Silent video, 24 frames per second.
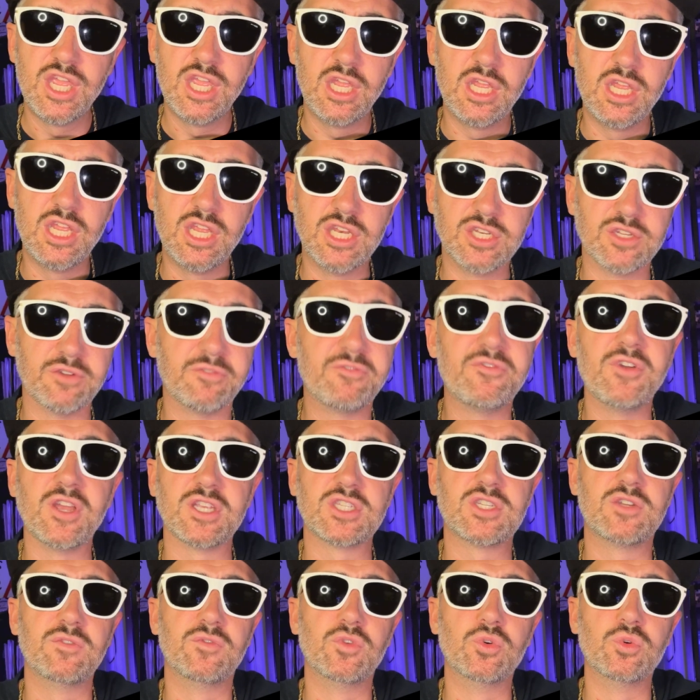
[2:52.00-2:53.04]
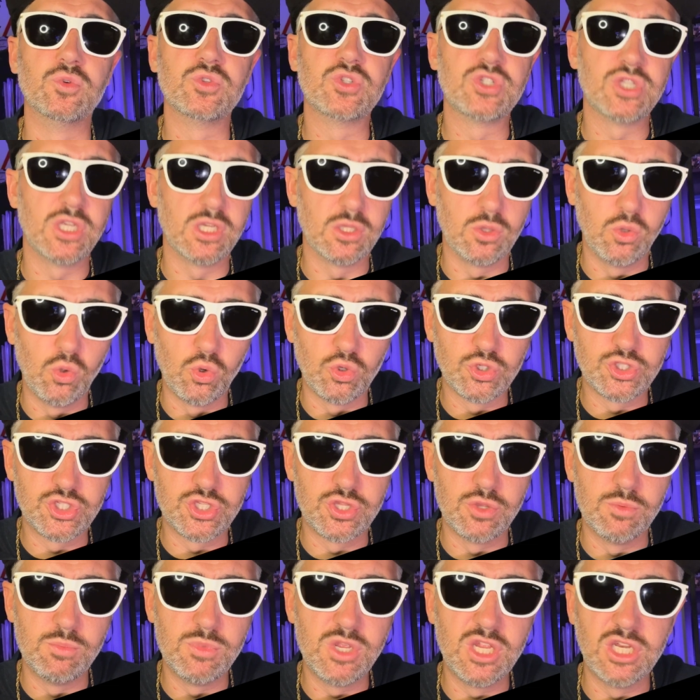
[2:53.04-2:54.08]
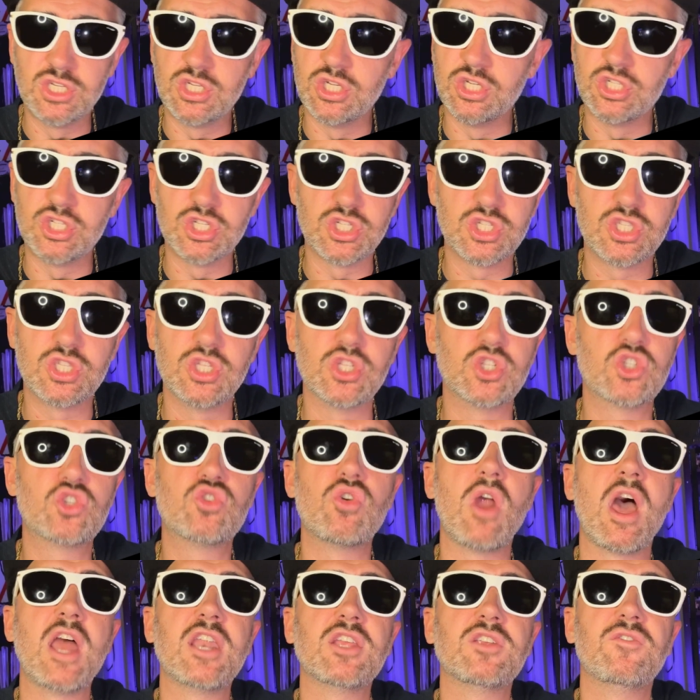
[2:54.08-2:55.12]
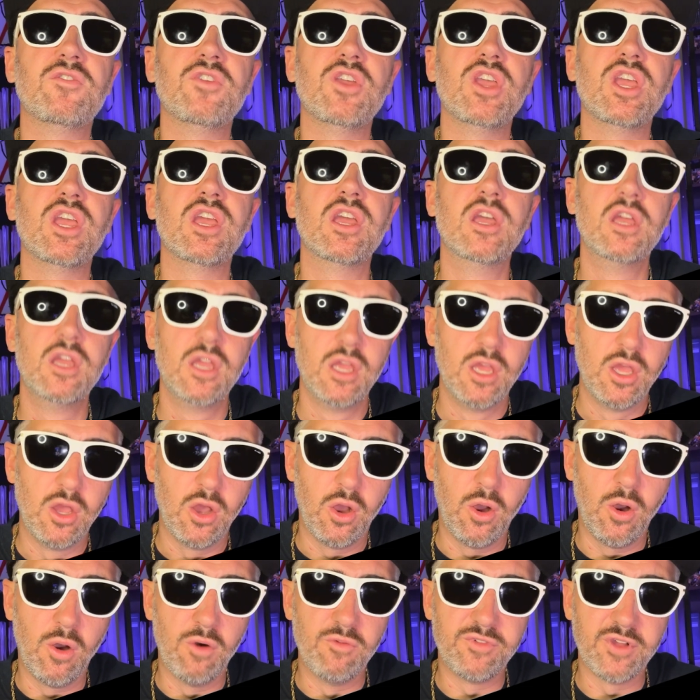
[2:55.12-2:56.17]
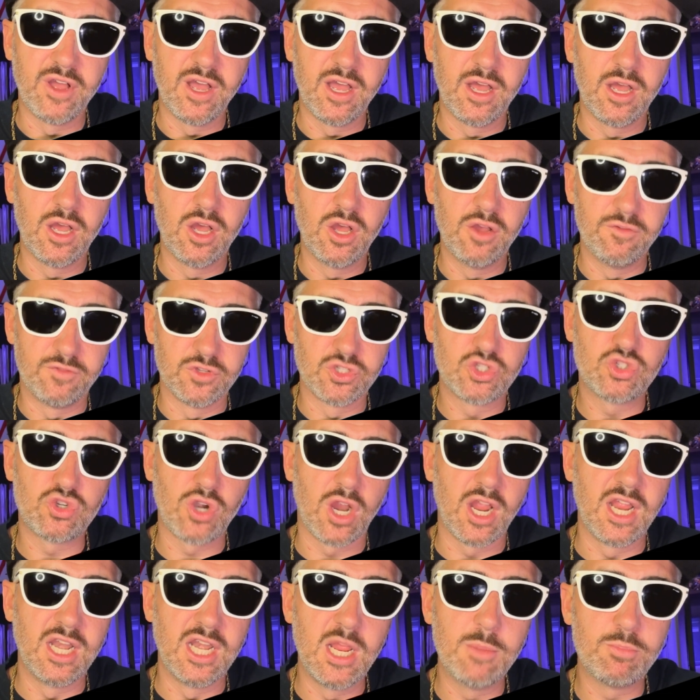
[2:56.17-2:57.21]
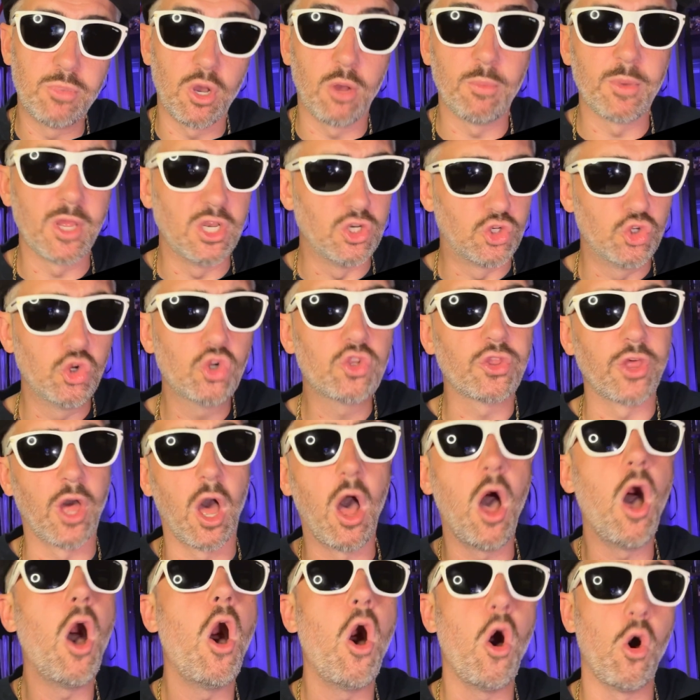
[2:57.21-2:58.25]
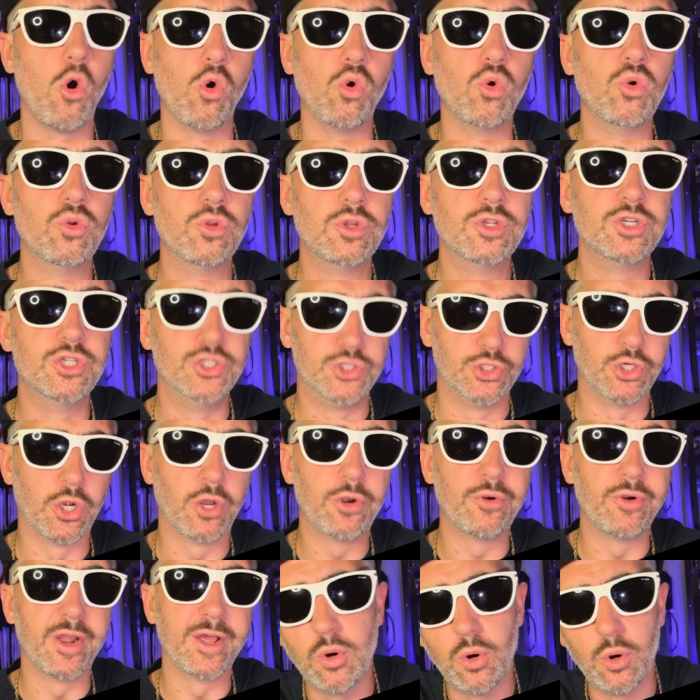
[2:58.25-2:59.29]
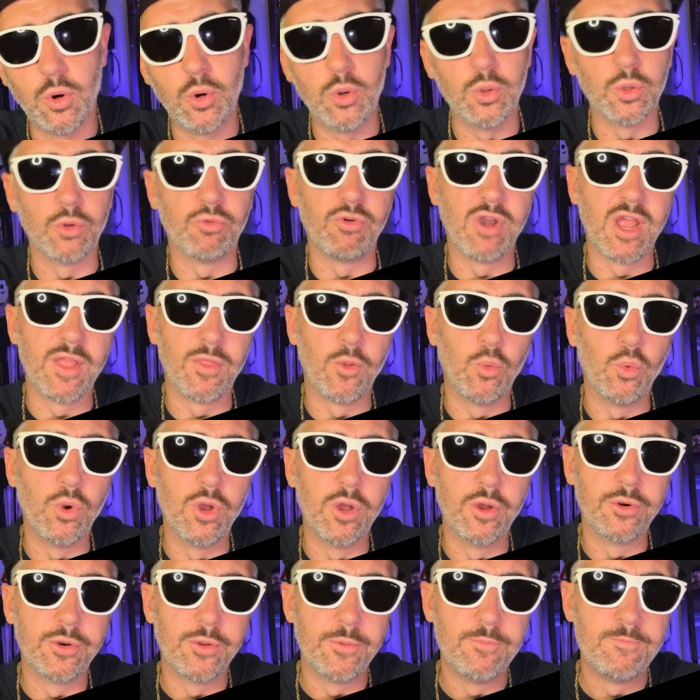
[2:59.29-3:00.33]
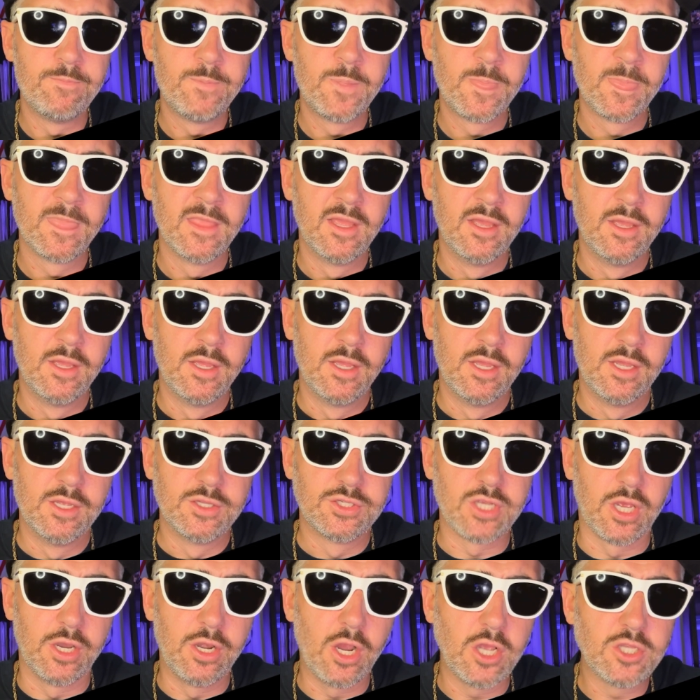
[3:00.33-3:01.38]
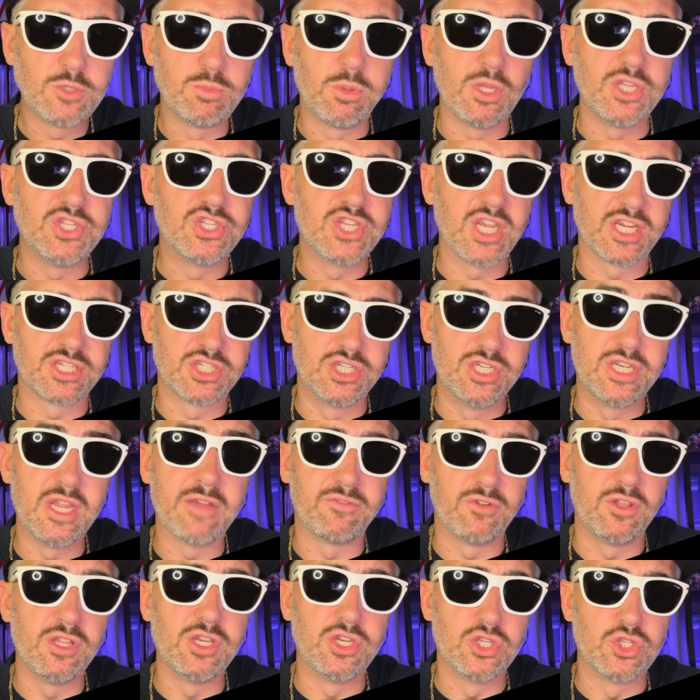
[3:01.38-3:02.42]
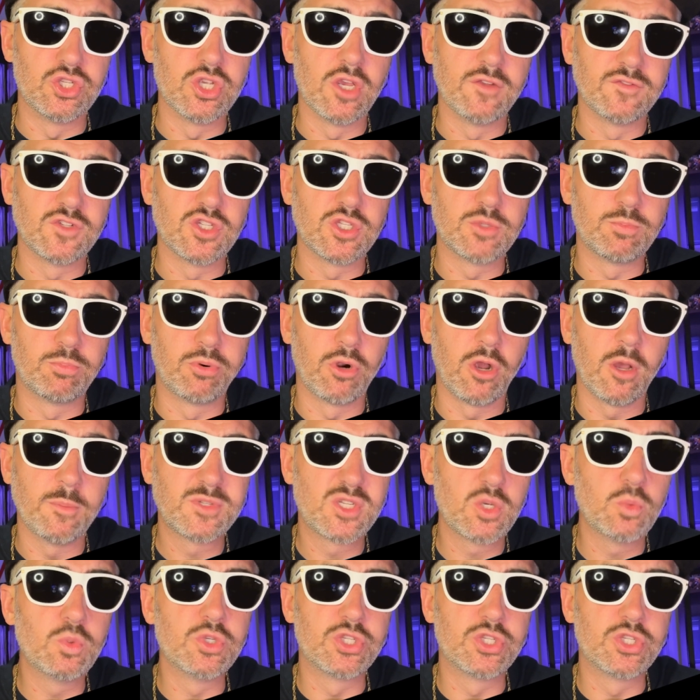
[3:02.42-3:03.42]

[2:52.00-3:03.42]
into festivals, it launched them into just the stratosphere of Australian hip-hop, and took the whole genre all around the world. So Nosebleed Section definitely deserves its props. It was